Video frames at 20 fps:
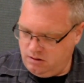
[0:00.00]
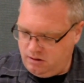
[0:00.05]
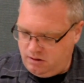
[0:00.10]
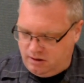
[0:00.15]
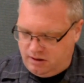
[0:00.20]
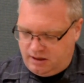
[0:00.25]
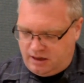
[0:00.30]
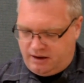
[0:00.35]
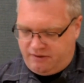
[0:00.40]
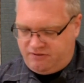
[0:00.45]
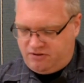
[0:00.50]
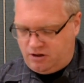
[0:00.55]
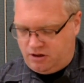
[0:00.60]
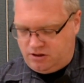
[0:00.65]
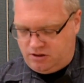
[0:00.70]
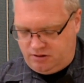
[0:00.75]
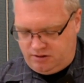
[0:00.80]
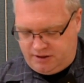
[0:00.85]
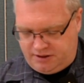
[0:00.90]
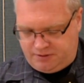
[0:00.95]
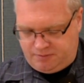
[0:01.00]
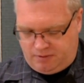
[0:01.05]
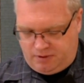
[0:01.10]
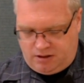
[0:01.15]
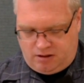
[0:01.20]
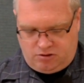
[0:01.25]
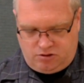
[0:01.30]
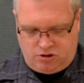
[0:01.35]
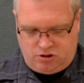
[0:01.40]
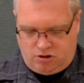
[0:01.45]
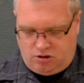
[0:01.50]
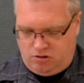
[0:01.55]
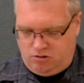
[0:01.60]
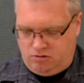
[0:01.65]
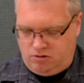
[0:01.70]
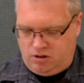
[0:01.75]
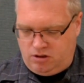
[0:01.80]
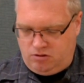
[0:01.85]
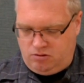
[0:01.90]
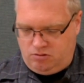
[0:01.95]
And after I do this one, I'll show
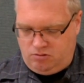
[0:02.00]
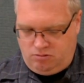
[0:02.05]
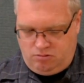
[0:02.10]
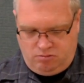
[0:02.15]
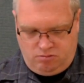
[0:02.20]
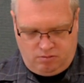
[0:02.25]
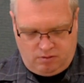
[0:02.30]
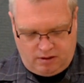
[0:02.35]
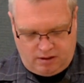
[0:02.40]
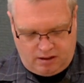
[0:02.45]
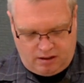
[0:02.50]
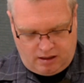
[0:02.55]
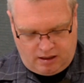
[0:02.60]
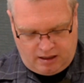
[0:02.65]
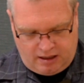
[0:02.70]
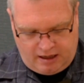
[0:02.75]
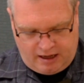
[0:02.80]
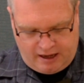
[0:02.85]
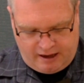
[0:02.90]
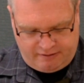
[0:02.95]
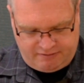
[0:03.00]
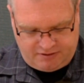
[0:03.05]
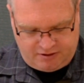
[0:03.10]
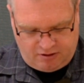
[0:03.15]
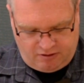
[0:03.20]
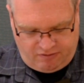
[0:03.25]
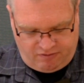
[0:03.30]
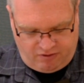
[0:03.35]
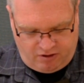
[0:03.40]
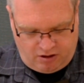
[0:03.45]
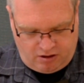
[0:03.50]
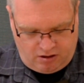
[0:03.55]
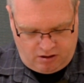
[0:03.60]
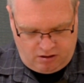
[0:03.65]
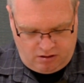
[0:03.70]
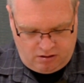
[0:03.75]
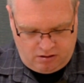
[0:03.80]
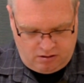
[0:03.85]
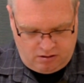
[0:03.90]
you what I have so far.